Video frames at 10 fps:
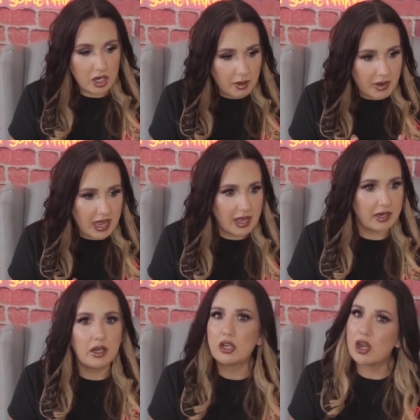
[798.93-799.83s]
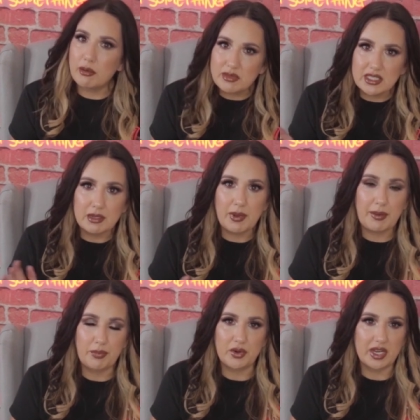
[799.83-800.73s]
Come on, come see
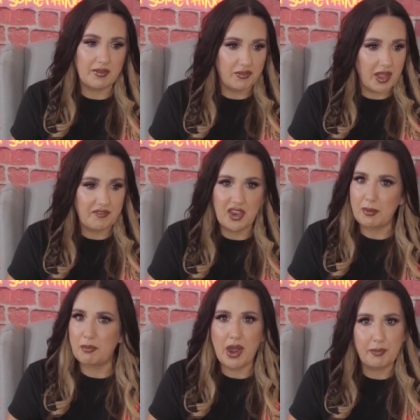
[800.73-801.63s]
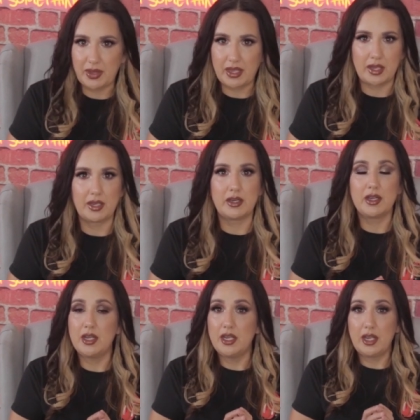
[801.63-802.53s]
my pretty fluffy puppy and
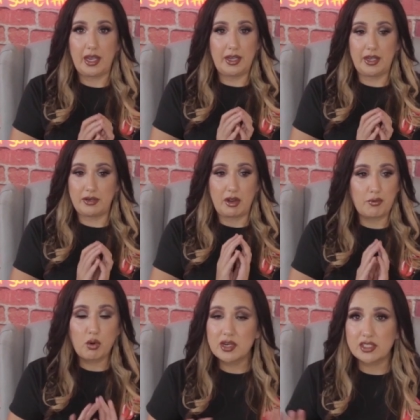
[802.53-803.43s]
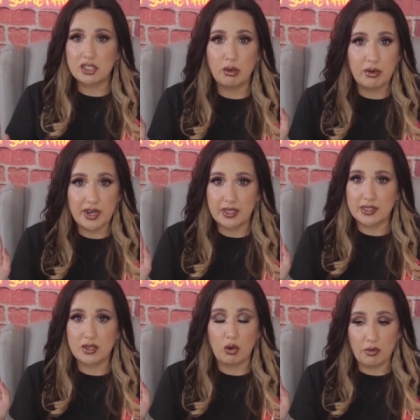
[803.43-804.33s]
and of course, Tori
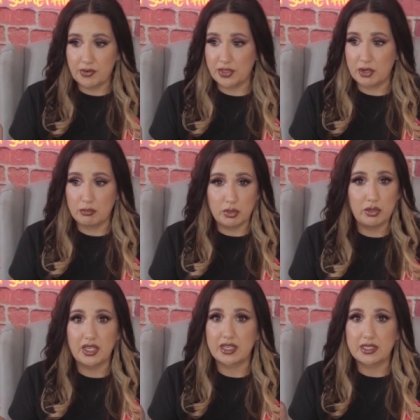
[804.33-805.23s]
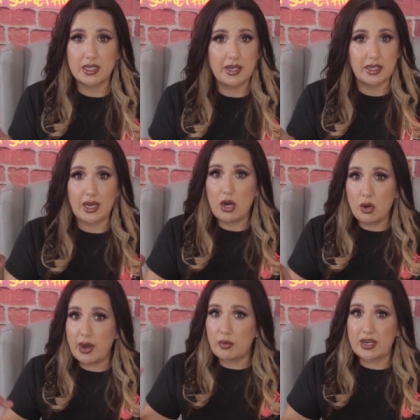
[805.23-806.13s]
is over the moon excited.
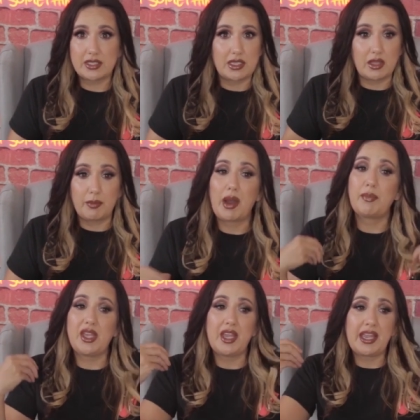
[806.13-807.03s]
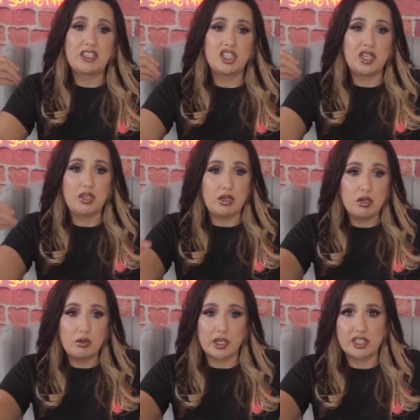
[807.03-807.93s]
Oh, I want to see the puppy. And she
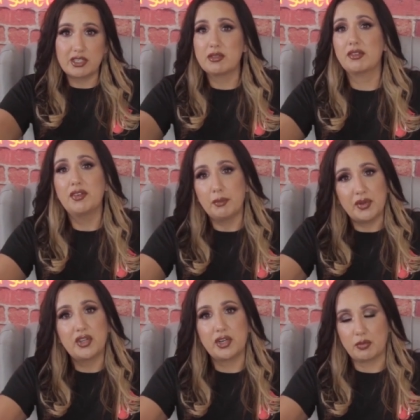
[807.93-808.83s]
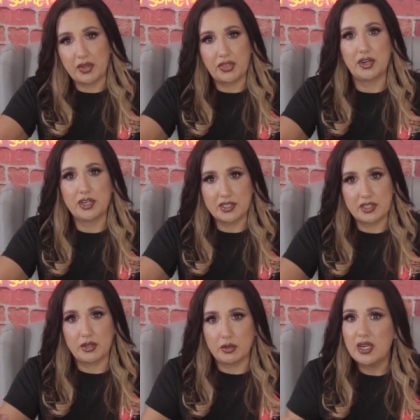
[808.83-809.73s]
knew her, she was familiar with her.
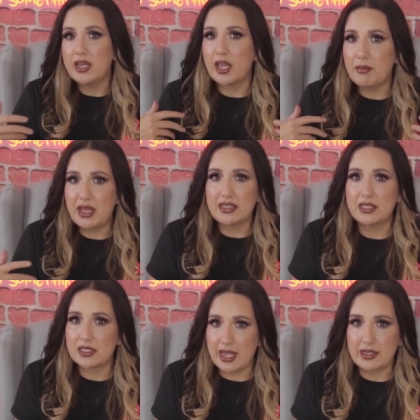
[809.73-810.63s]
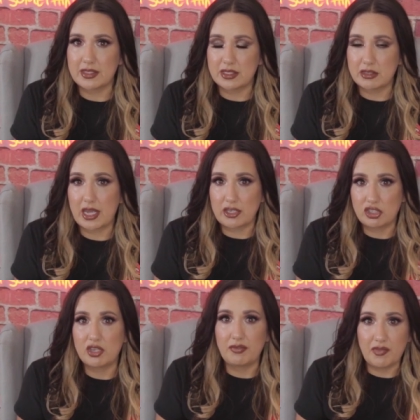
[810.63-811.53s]
So it made sense that
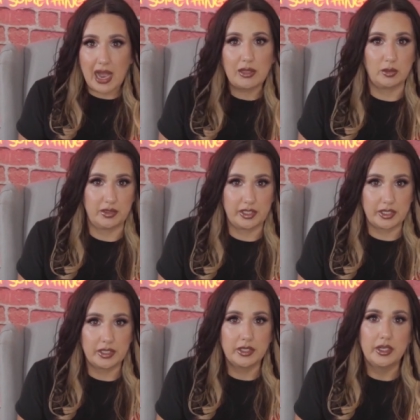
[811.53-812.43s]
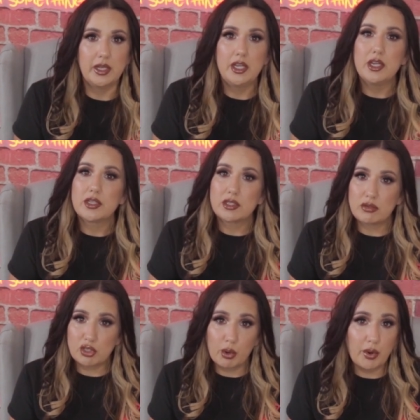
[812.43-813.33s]
she followed her.
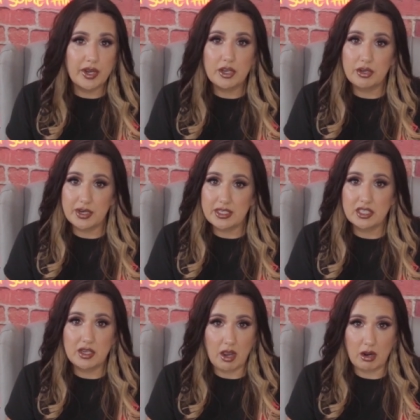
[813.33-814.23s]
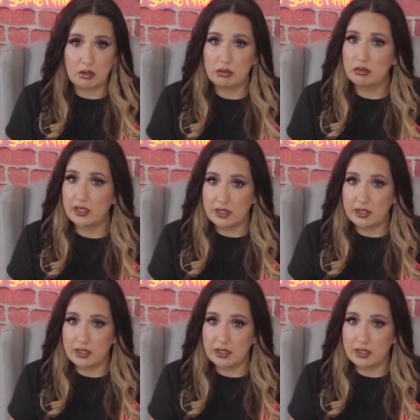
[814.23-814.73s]
So Tori agreed to go